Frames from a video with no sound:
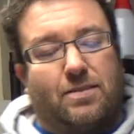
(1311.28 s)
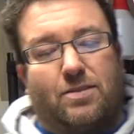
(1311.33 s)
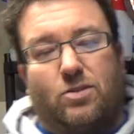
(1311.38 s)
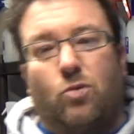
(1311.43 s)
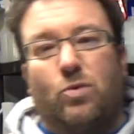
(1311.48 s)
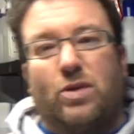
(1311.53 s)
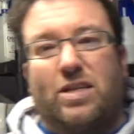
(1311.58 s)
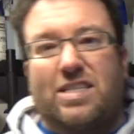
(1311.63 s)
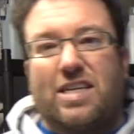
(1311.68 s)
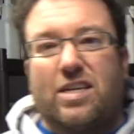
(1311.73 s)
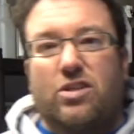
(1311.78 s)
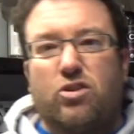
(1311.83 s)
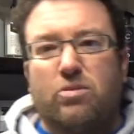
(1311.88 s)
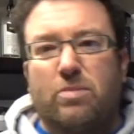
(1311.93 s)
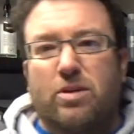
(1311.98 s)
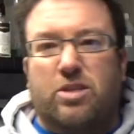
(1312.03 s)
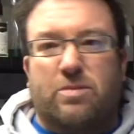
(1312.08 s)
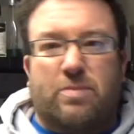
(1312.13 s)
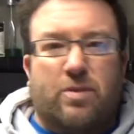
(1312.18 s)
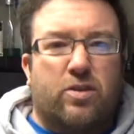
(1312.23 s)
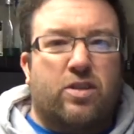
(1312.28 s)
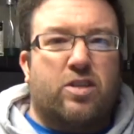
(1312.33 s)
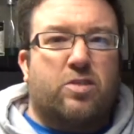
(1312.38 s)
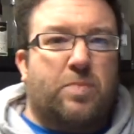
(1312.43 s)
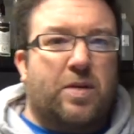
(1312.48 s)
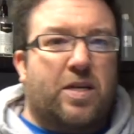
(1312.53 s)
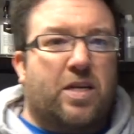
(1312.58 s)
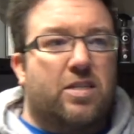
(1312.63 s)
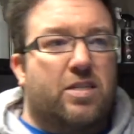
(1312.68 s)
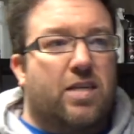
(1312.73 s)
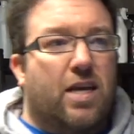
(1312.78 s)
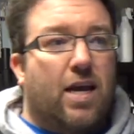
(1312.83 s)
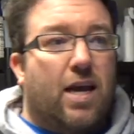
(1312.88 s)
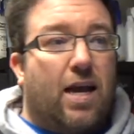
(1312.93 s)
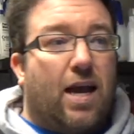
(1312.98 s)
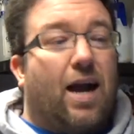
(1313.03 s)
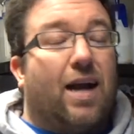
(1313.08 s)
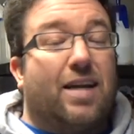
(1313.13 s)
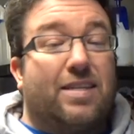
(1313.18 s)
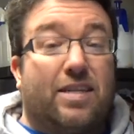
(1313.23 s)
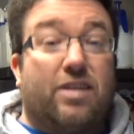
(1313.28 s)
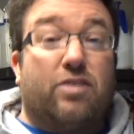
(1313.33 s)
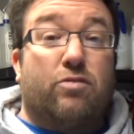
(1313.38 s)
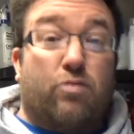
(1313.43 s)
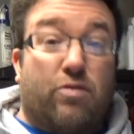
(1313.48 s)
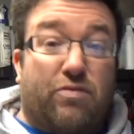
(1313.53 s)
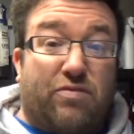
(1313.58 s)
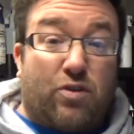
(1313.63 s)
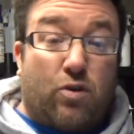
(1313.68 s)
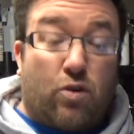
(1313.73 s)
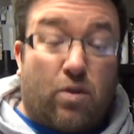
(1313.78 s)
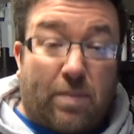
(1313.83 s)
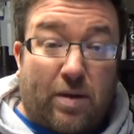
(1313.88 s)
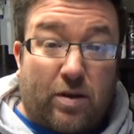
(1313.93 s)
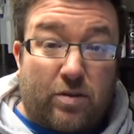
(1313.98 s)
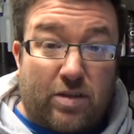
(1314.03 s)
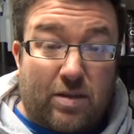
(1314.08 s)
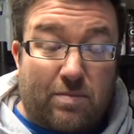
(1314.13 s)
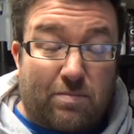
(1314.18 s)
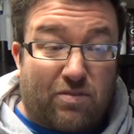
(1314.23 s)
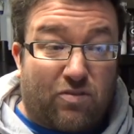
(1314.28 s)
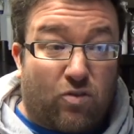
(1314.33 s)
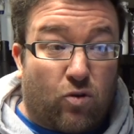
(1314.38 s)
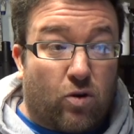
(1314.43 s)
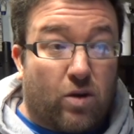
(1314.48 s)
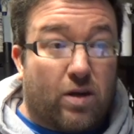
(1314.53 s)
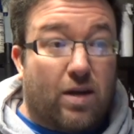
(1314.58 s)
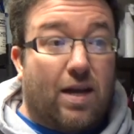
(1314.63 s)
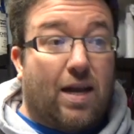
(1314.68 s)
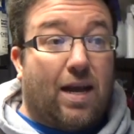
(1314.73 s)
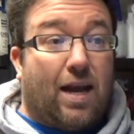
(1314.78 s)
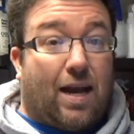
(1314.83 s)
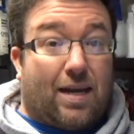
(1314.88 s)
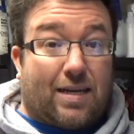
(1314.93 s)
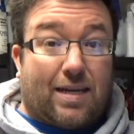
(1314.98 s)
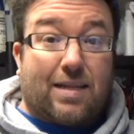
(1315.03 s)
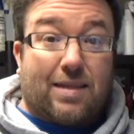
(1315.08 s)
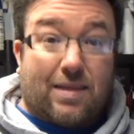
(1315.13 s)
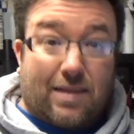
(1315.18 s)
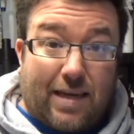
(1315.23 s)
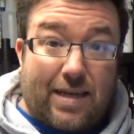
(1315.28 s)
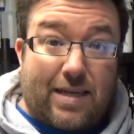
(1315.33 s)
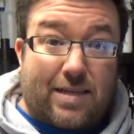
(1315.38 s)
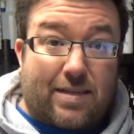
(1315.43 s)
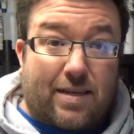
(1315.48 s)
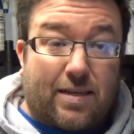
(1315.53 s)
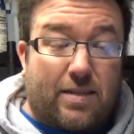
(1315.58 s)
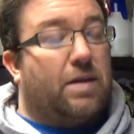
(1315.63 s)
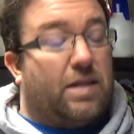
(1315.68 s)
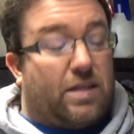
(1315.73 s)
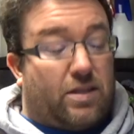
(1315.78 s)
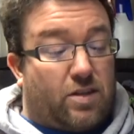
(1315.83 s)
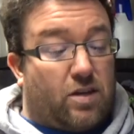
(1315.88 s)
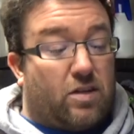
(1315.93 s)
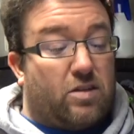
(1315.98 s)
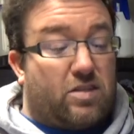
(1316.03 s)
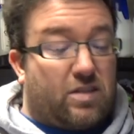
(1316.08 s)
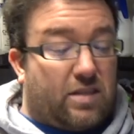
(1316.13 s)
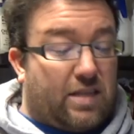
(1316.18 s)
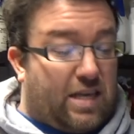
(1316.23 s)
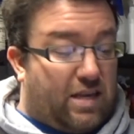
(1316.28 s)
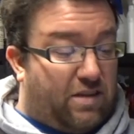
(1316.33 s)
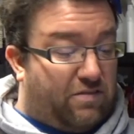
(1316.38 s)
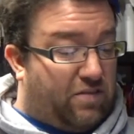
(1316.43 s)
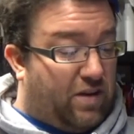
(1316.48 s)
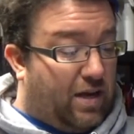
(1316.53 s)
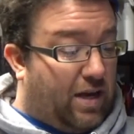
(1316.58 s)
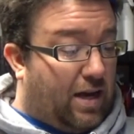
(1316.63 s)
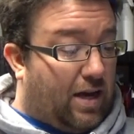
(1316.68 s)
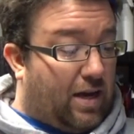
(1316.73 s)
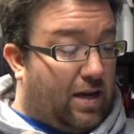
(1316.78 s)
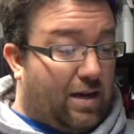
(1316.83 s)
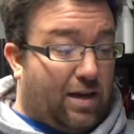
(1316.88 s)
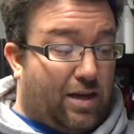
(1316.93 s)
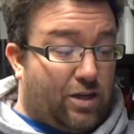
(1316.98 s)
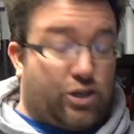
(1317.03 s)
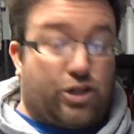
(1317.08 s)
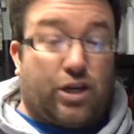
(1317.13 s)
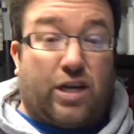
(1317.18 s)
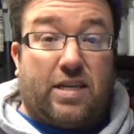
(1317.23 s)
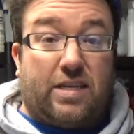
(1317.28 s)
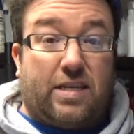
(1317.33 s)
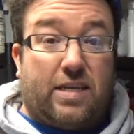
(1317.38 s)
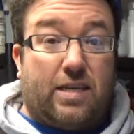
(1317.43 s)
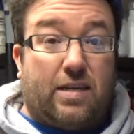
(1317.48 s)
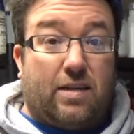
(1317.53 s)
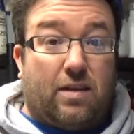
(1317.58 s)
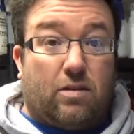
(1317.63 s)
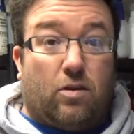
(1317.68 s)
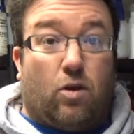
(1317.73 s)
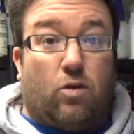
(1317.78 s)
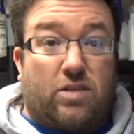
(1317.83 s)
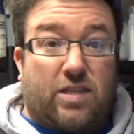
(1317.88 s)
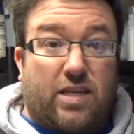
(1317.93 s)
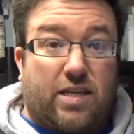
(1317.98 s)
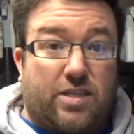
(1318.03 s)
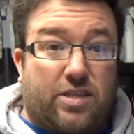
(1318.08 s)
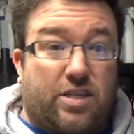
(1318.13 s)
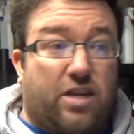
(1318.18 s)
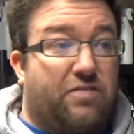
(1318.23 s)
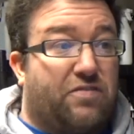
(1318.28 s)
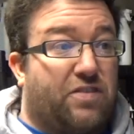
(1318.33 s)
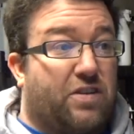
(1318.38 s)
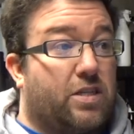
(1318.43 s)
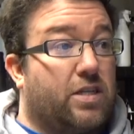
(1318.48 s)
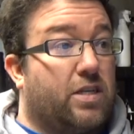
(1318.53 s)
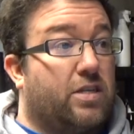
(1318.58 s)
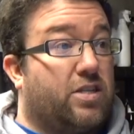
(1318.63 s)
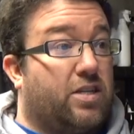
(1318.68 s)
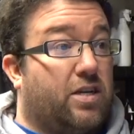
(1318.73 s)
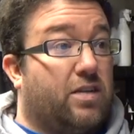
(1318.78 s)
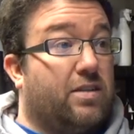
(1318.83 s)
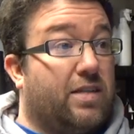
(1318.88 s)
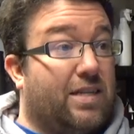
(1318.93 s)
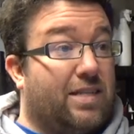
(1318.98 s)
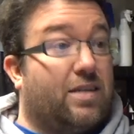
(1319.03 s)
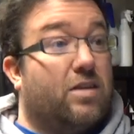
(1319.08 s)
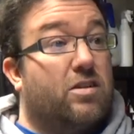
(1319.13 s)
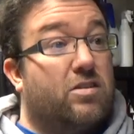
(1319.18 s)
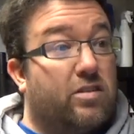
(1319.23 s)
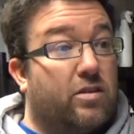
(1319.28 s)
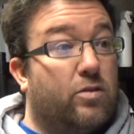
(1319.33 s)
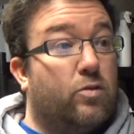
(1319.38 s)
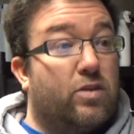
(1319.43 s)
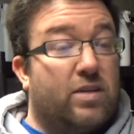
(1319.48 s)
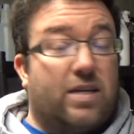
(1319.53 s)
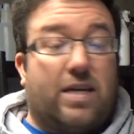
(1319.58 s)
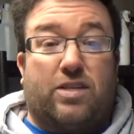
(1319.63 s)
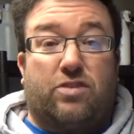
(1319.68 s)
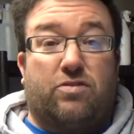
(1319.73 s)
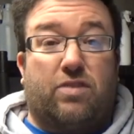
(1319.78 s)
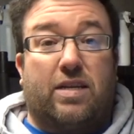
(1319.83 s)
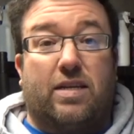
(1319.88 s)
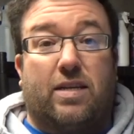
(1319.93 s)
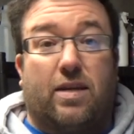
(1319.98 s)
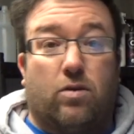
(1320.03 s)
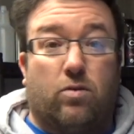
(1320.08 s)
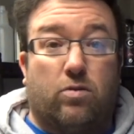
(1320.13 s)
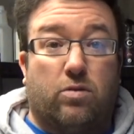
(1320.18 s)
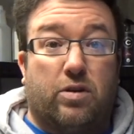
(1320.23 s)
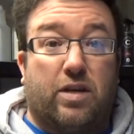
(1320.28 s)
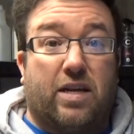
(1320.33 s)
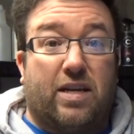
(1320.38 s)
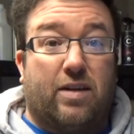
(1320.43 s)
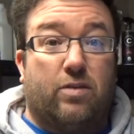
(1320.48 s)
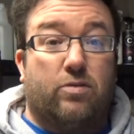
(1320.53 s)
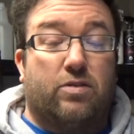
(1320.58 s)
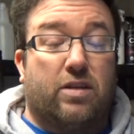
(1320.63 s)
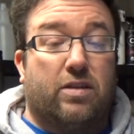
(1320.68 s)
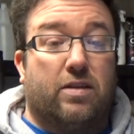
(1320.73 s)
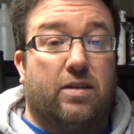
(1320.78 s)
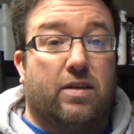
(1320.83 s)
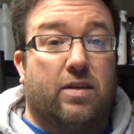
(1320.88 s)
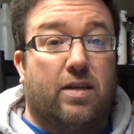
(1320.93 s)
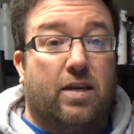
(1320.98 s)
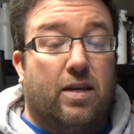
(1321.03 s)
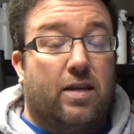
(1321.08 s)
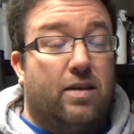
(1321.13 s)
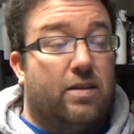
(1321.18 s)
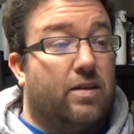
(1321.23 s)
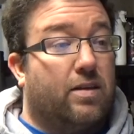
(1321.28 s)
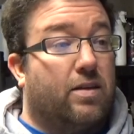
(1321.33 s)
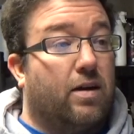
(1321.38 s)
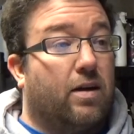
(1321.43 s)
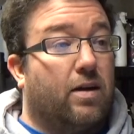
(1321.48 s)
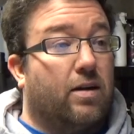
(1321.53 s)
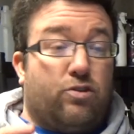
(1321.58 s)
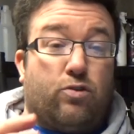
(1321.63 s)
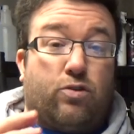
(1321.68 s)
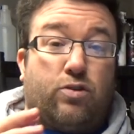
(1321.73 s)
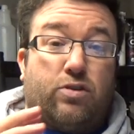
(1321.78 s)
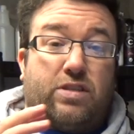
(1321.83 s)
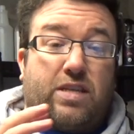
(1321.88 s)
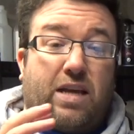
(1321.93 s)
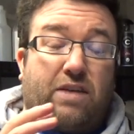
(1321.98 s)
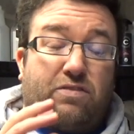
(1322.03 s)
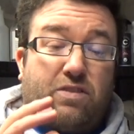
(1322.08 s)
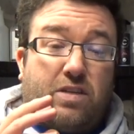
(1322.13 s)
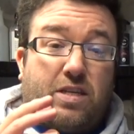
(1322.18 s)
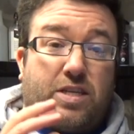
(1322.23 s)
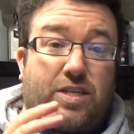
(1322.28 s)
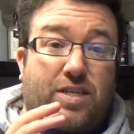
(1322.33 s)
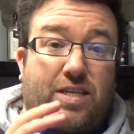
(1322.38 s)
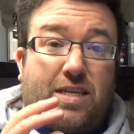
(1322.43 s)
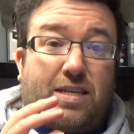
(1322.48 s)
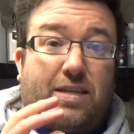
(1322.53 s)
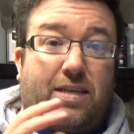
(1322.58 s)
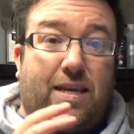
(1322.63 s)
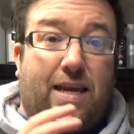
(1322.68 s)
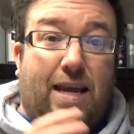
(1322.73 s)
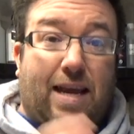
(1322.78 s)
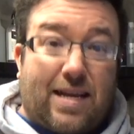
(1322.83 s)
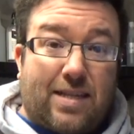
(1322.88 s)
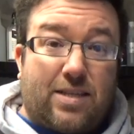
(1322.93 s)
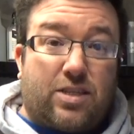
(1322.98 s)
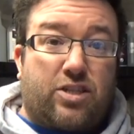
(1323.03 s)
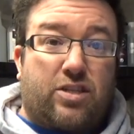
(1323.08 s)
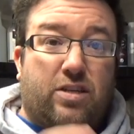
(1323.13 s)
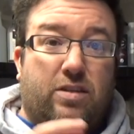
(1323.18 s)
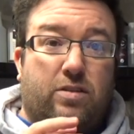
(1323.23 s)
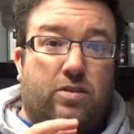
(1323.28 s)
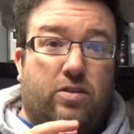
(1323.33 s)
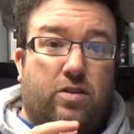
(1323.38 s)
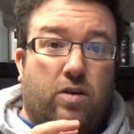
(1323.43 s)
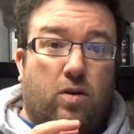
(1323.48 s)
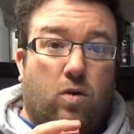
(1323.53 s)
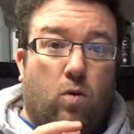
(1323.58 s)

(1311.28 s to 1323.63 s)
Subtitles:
don't want to say too much about this because I did a review about it before and I liked it. It does leave a shiny, glossy surface. It certainly does look nice right now, looking out at the car. You could definitely see the instant